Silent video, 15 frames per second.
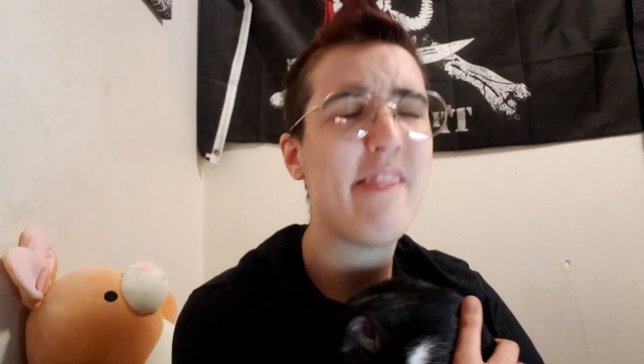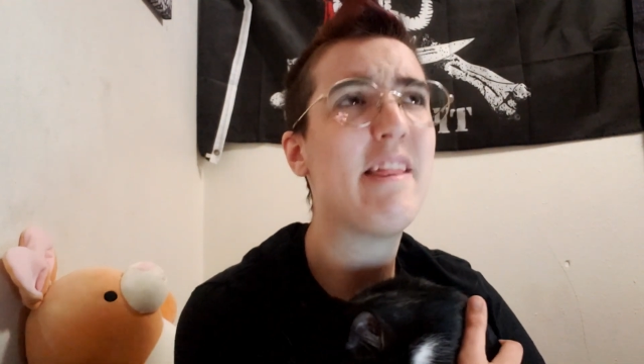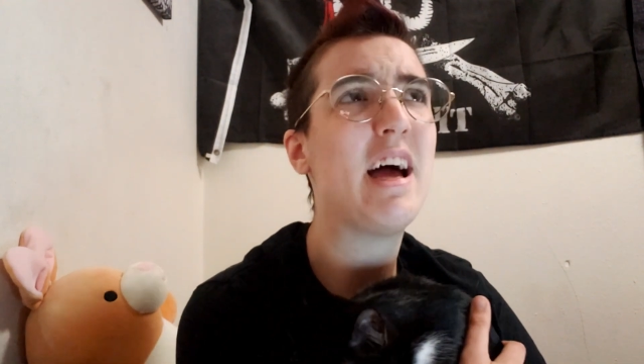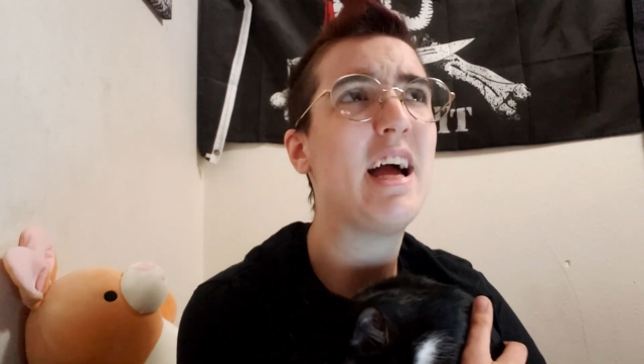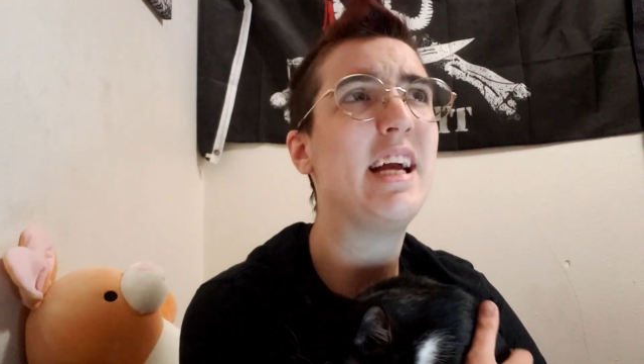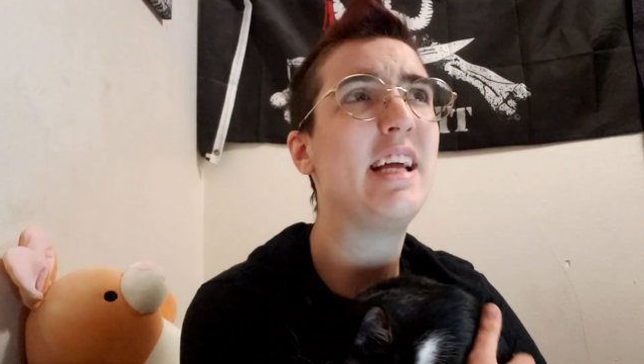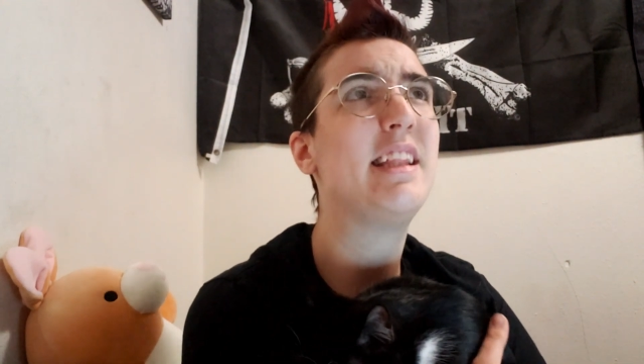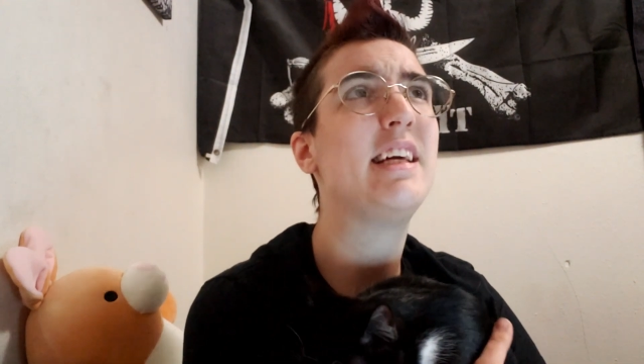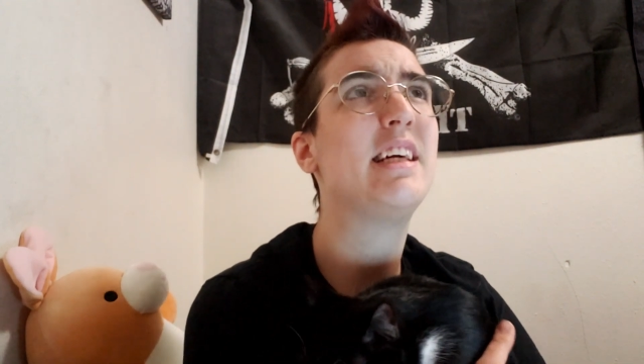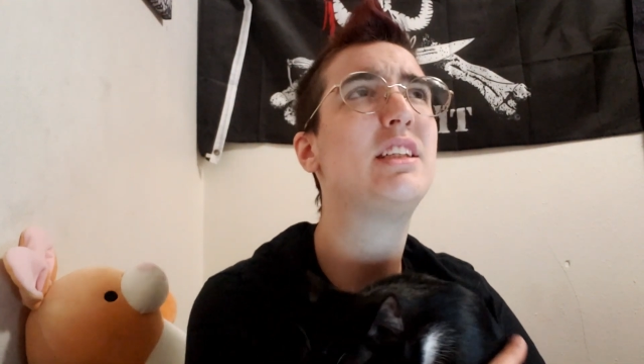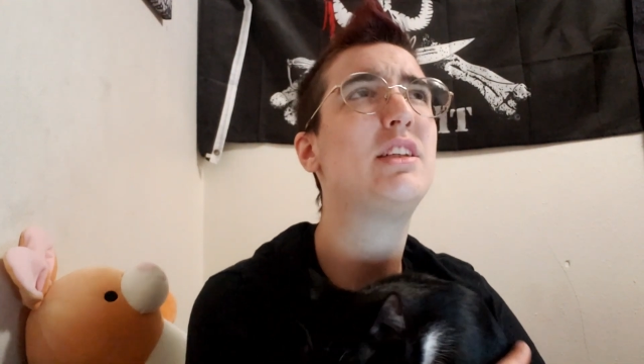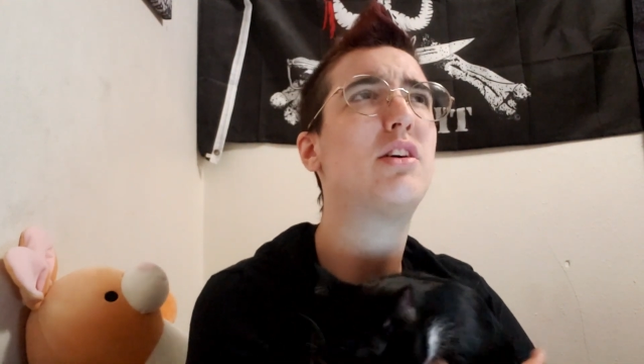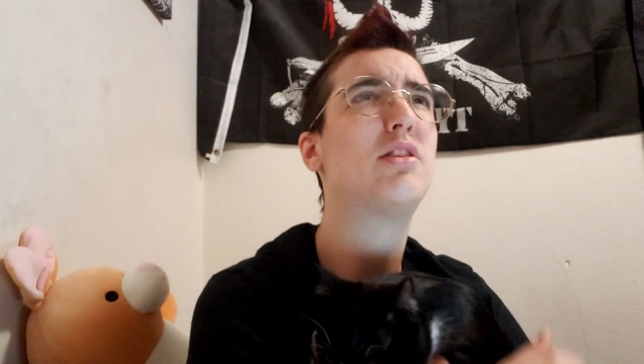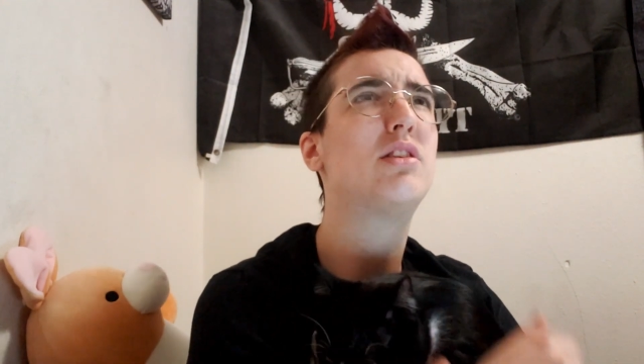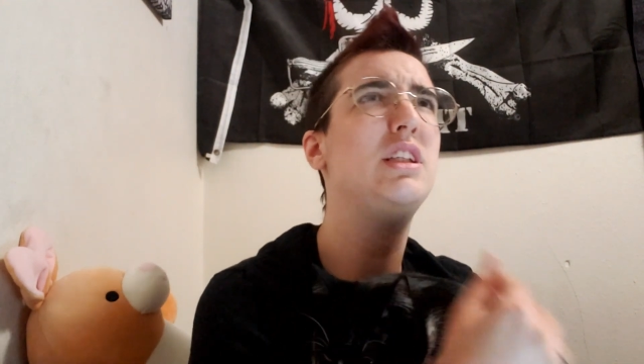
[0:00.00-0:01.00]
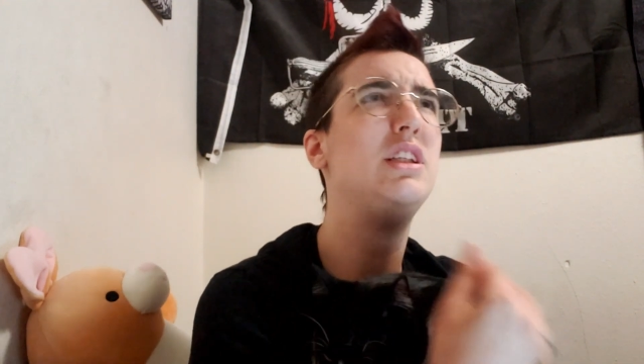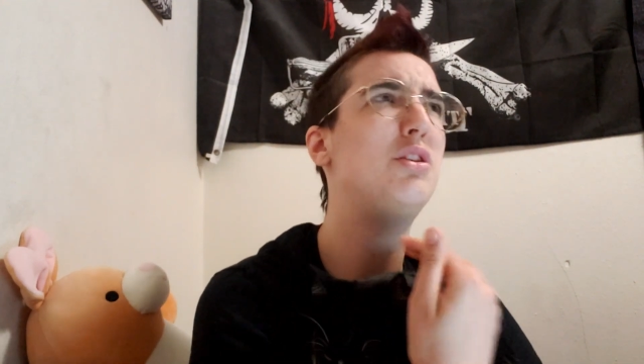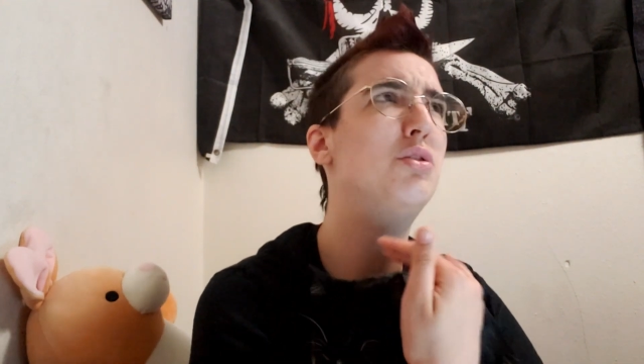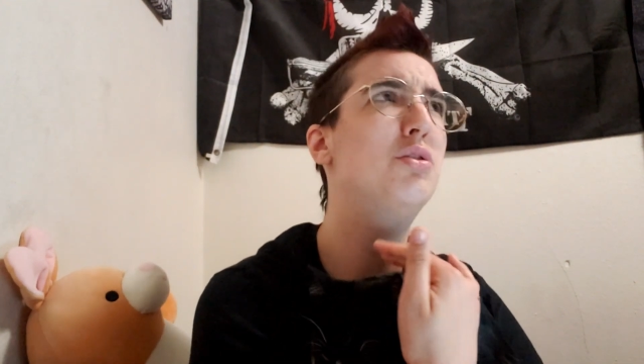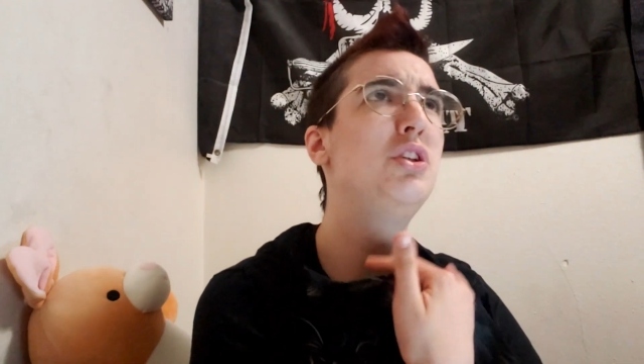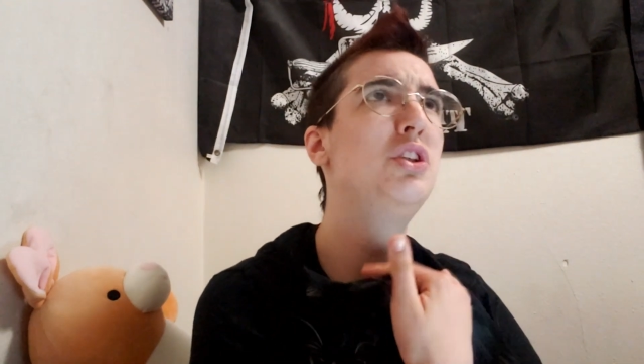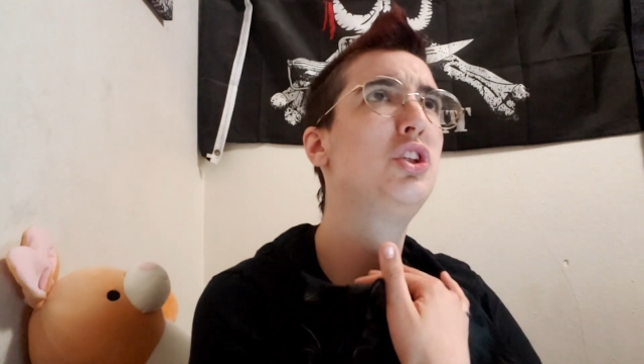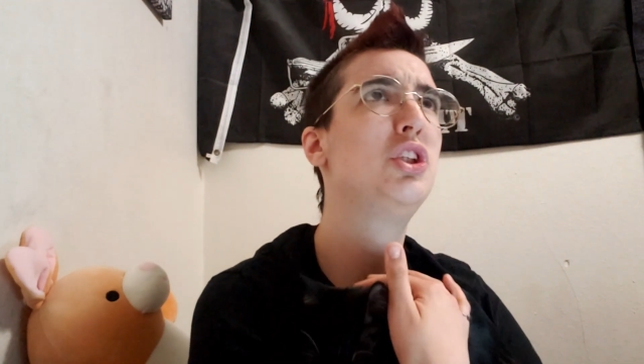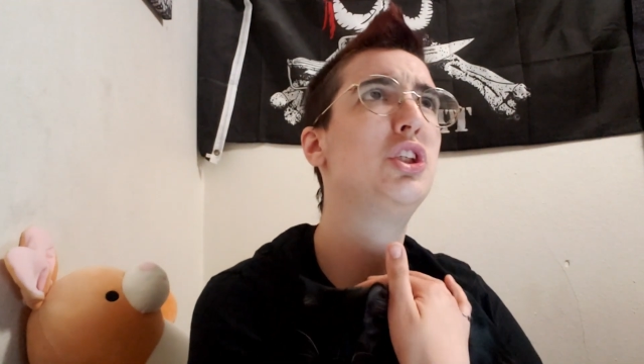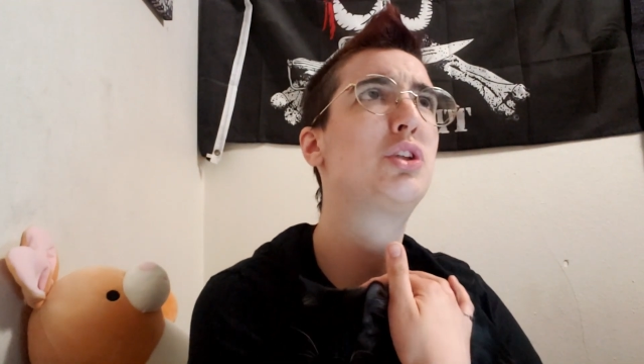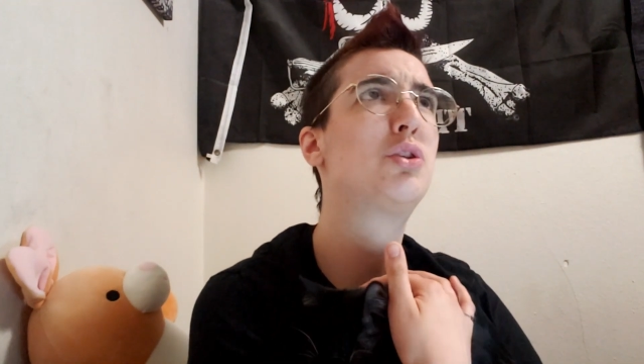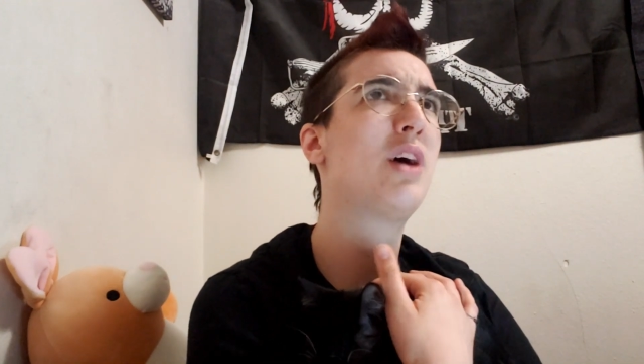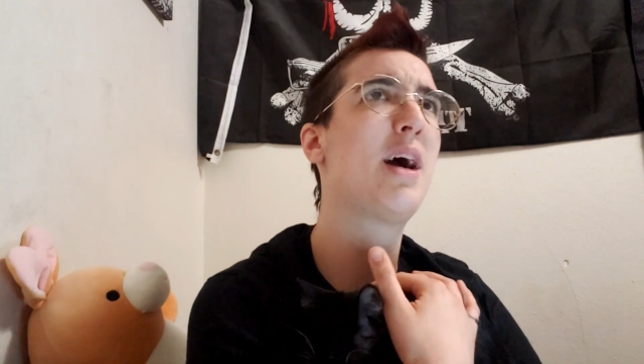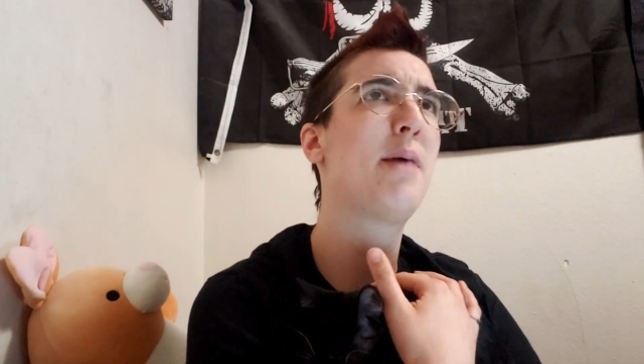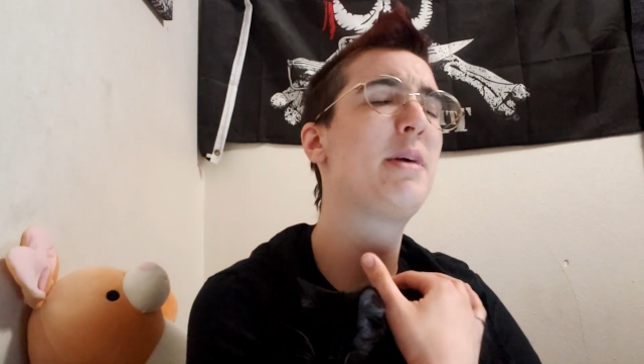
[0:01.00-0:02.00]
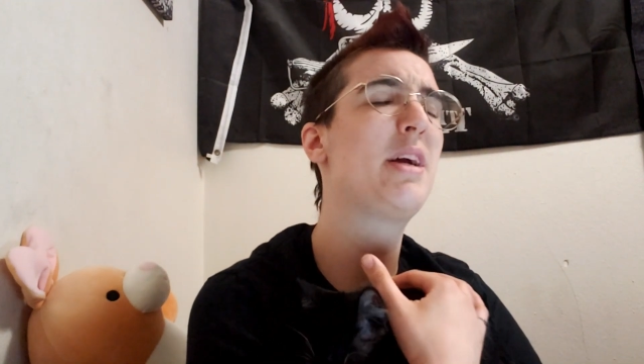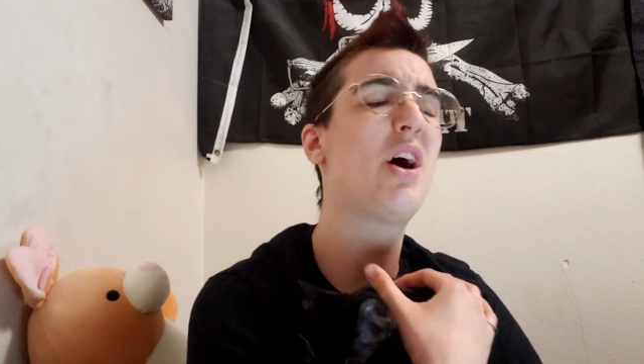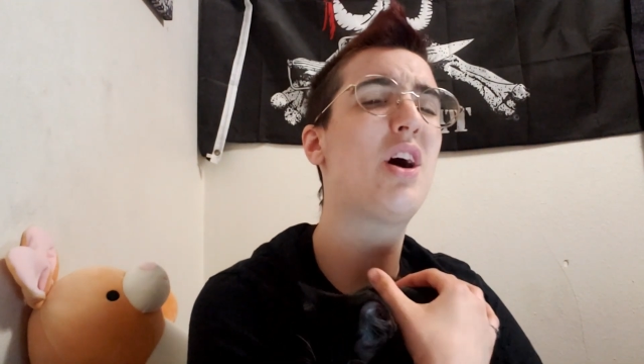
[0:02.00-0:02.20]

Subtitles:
that atheists are these cringy, crappy,